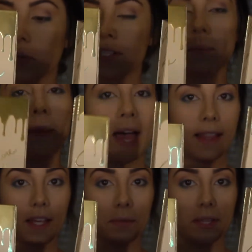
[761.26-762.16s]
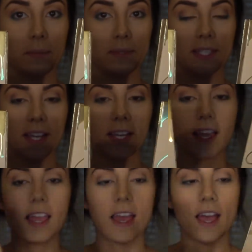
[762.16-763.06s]
one's a matte liquid lipstick.
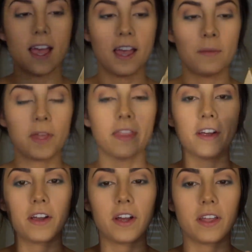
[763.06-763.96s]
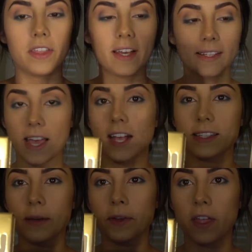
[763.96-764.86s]
They're the exact
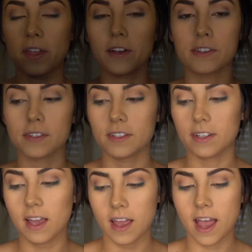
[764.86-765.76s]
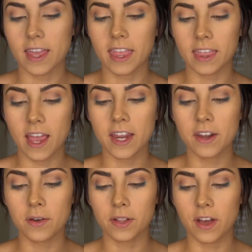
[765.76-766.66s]
same colors. I
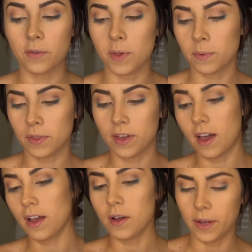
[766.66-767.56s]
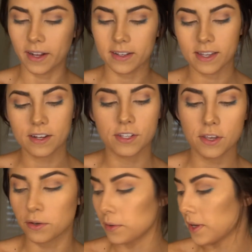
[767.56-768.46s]
know a lot of people thought, oh, I got sent
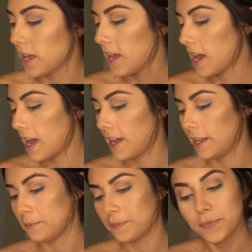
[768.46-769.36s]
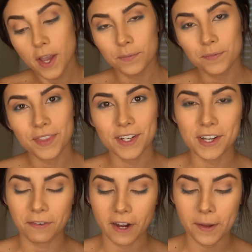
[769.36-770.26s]
two. No, they're
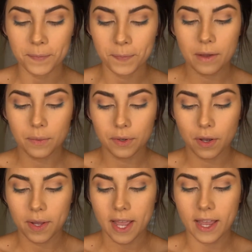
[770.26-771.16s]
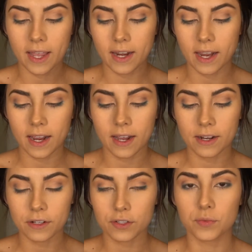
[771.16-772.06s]
different. I will go ahead
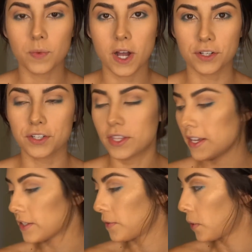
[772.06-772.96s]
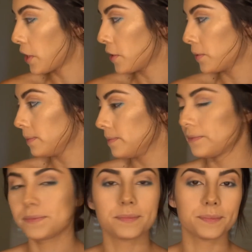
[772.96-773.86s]
and swatch these for you.
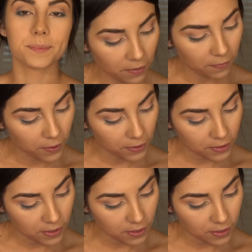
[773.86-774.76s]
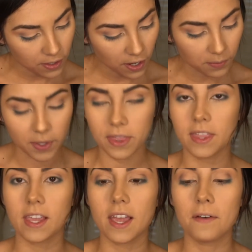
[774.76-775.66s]
I'm gonna first start with
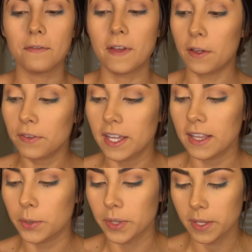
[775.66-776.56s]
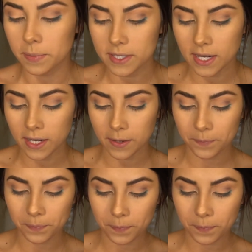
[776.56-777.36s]
the velvet liquid lipstick.